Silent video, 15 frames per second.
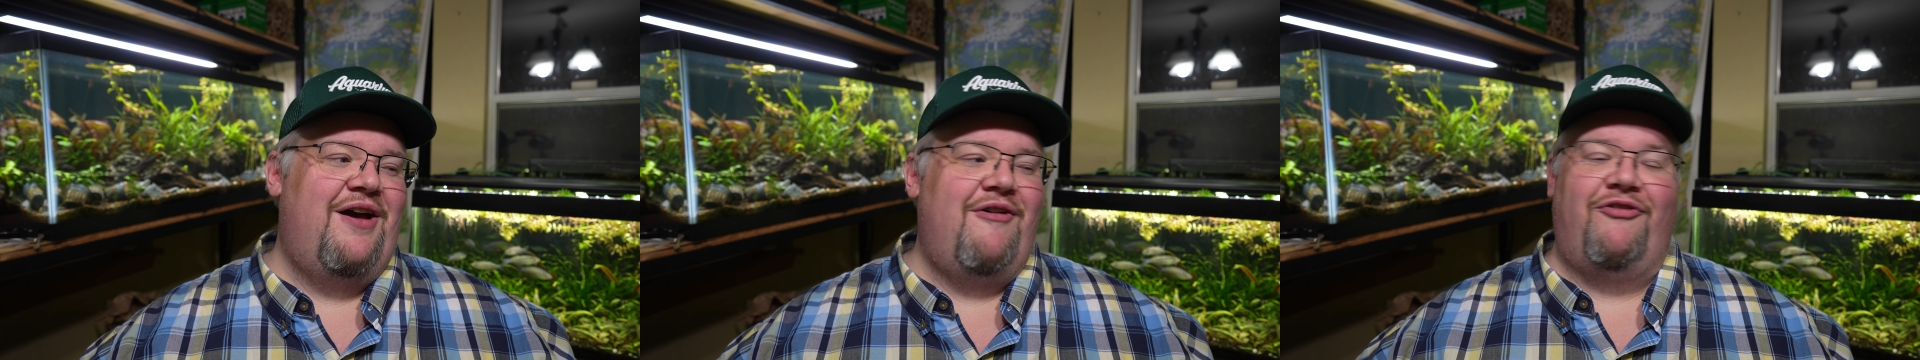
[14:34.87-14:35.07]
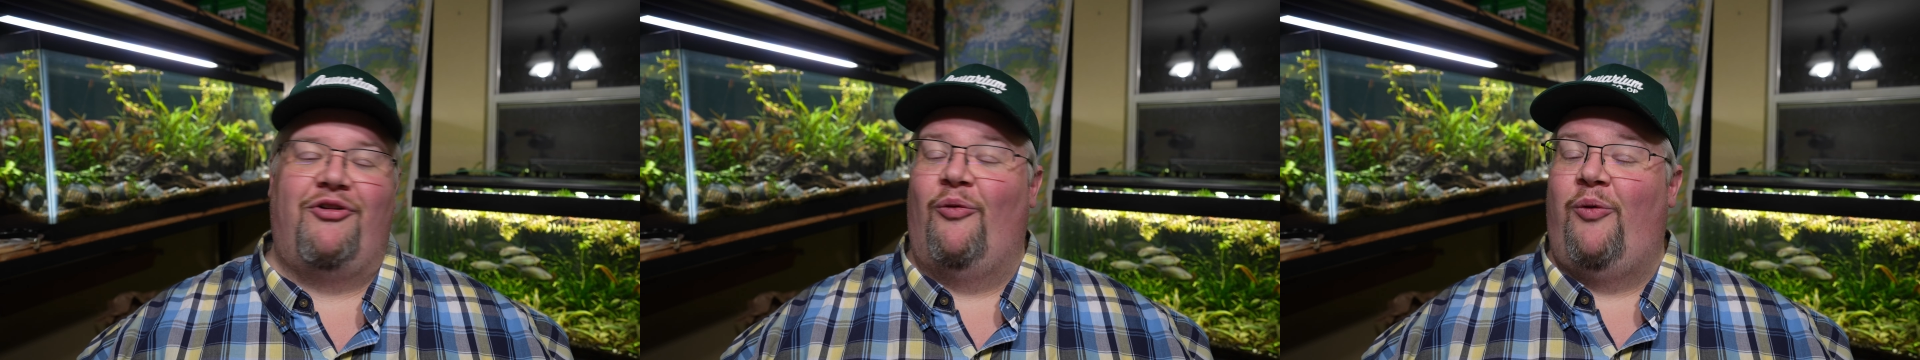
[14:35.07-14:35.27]

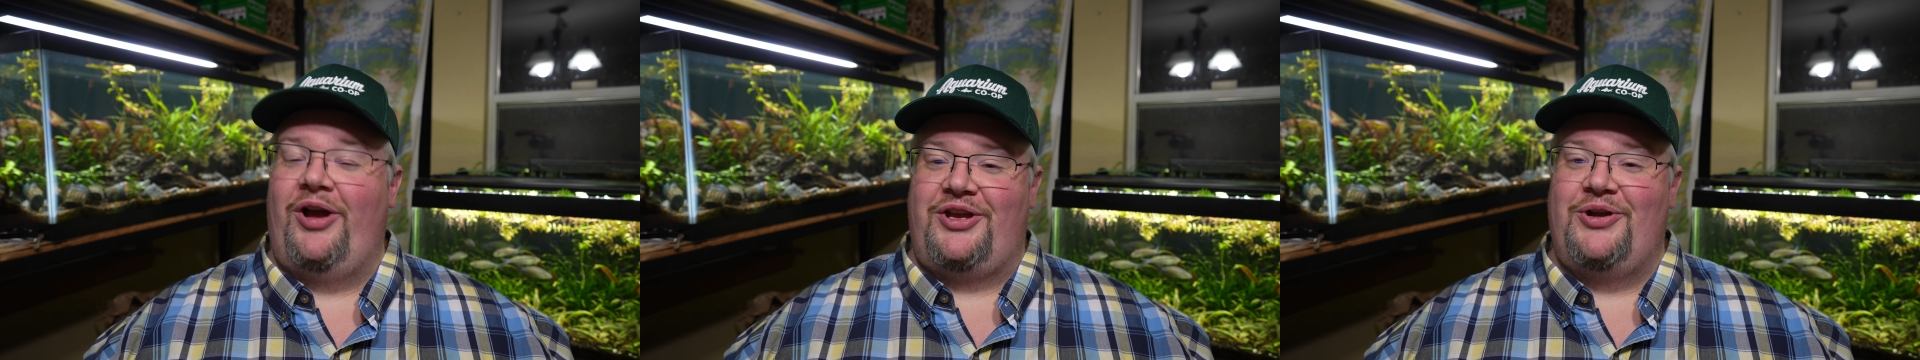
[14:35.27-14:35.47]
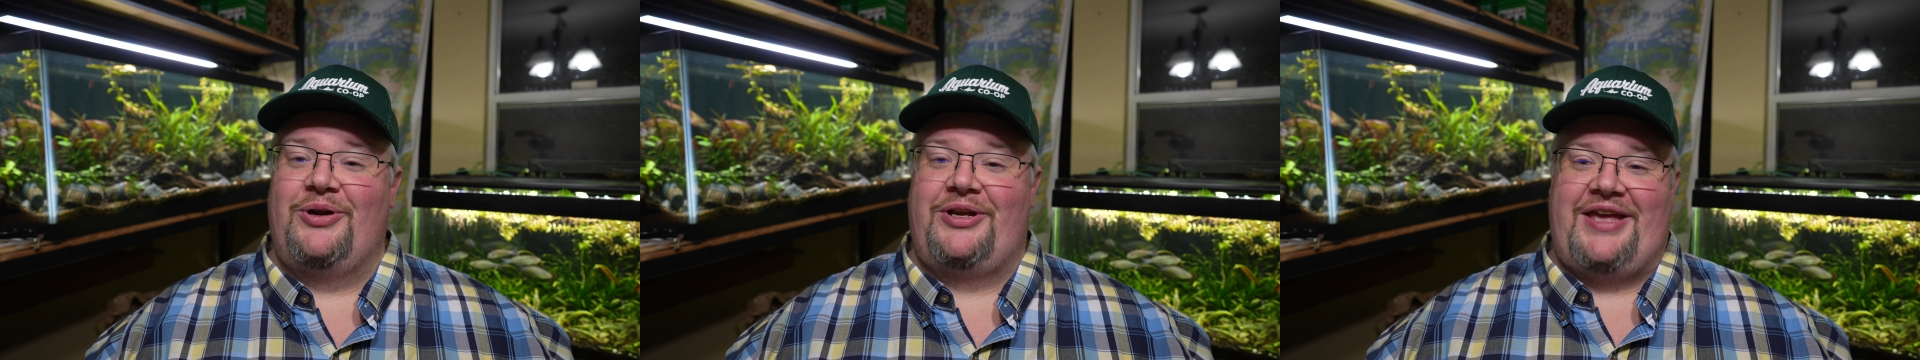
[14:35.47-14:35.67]
for
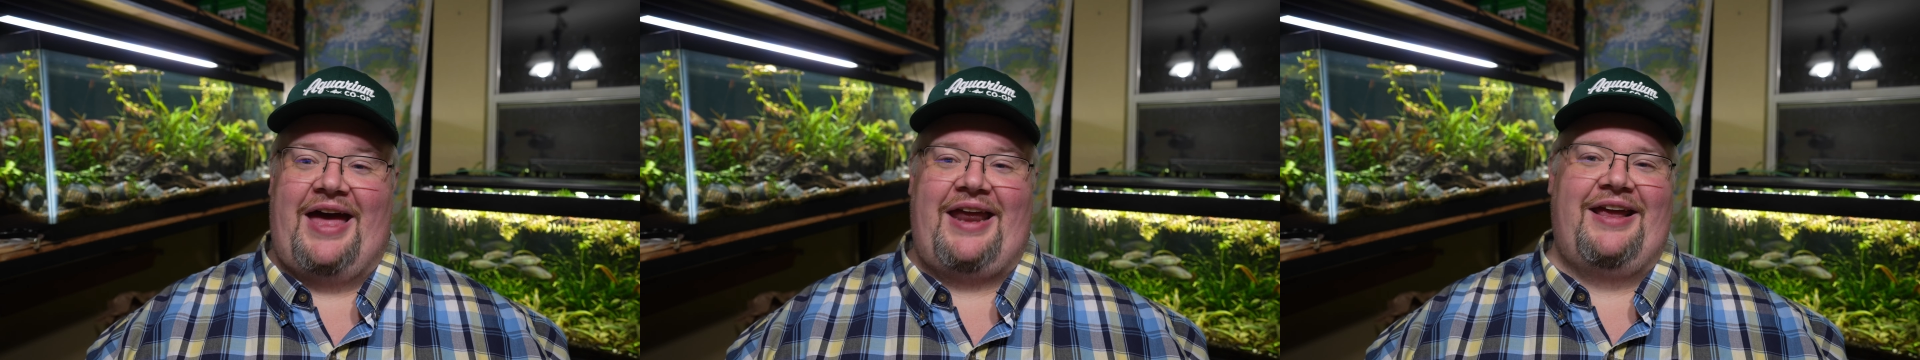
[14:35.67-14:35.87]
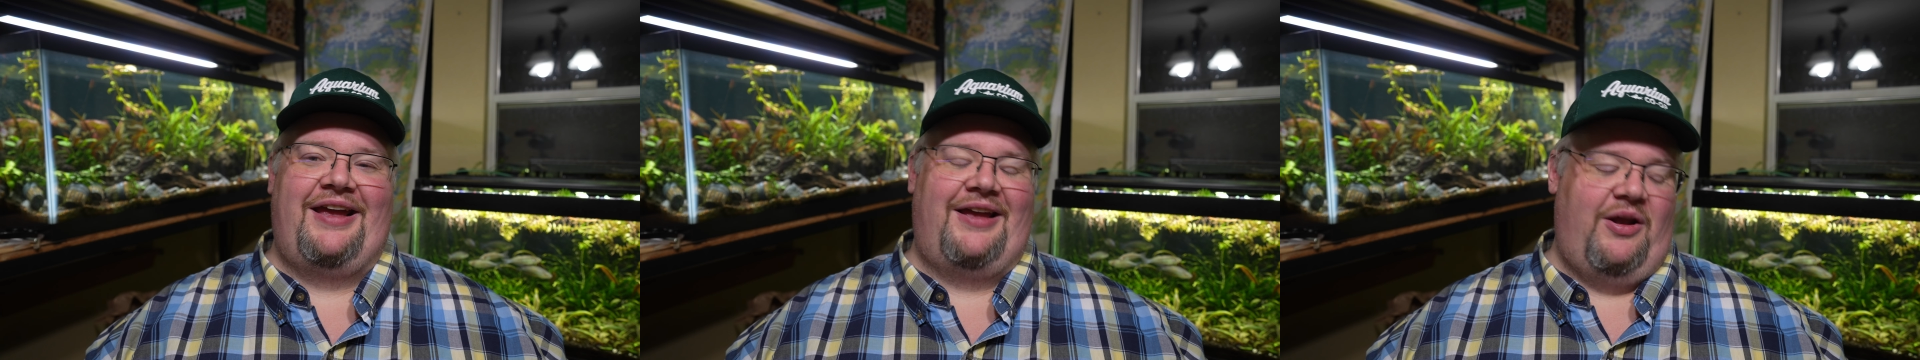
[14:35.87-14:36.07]
what you're
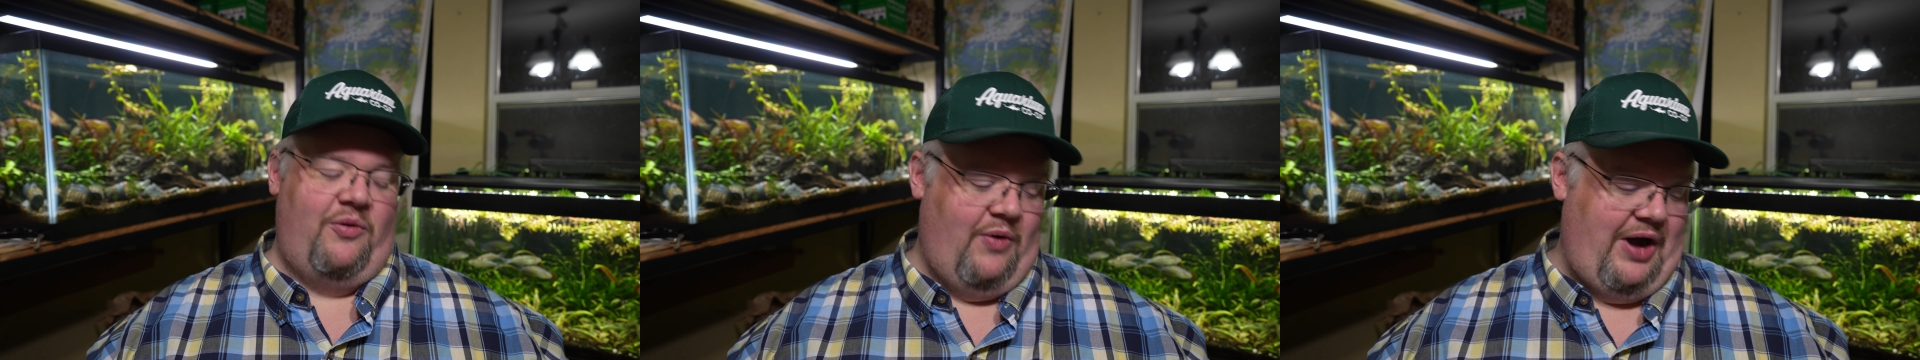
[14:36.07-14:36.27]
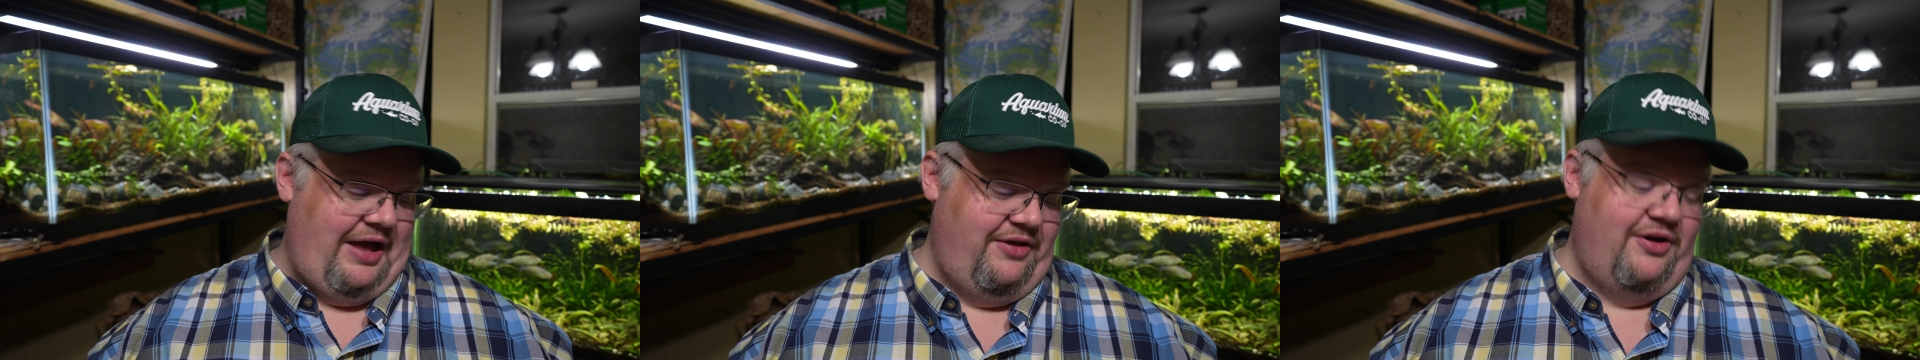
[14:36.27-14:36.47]
getting and
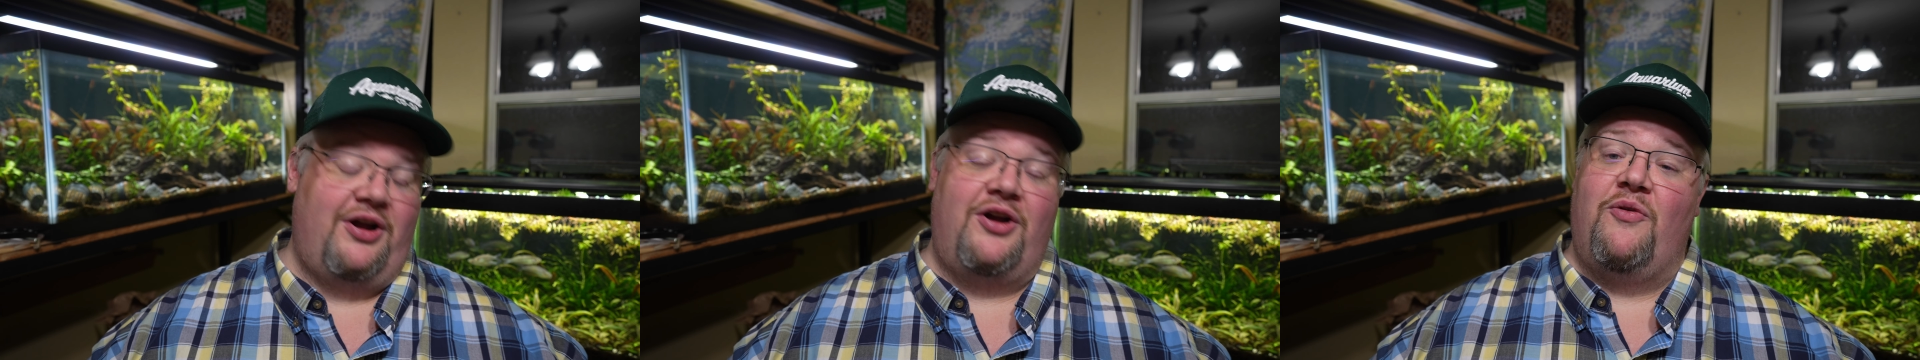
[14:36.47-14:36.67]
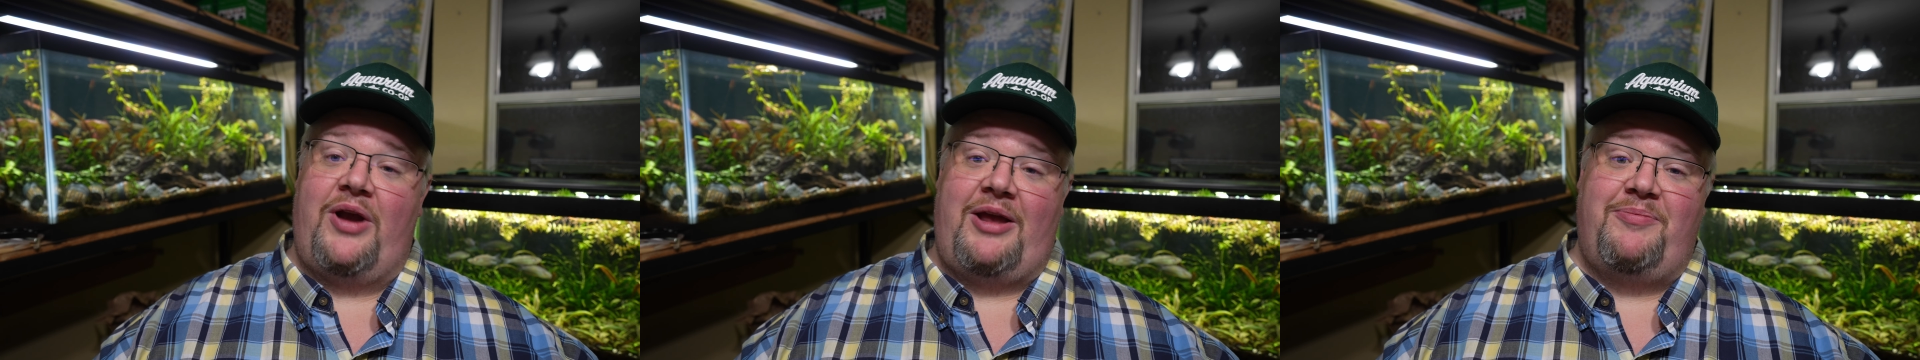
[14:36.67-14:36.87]
why they're
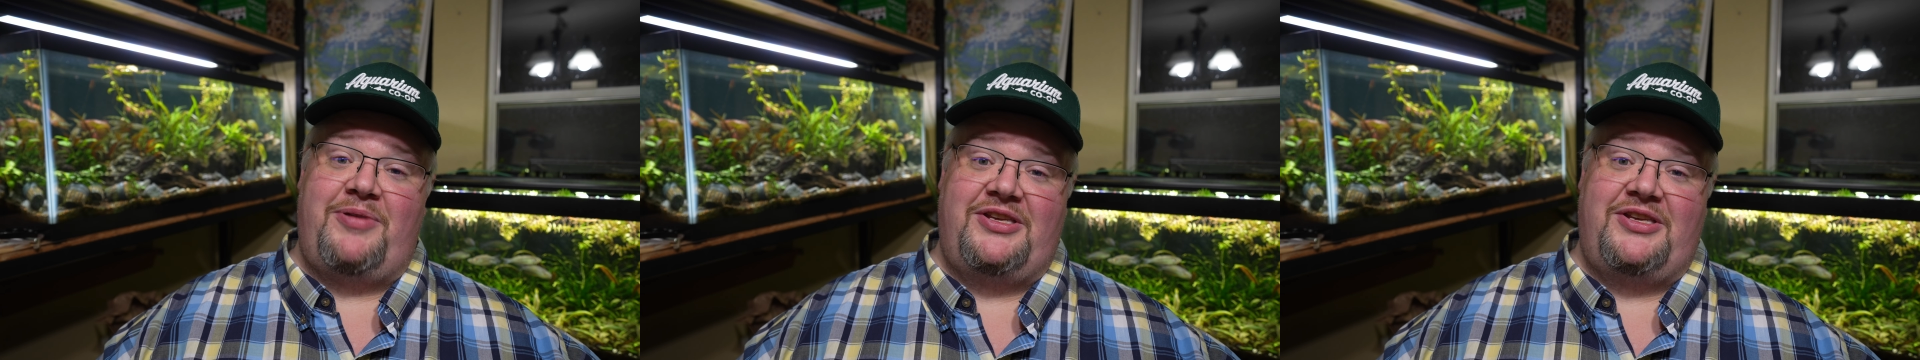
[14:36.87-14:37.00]
a great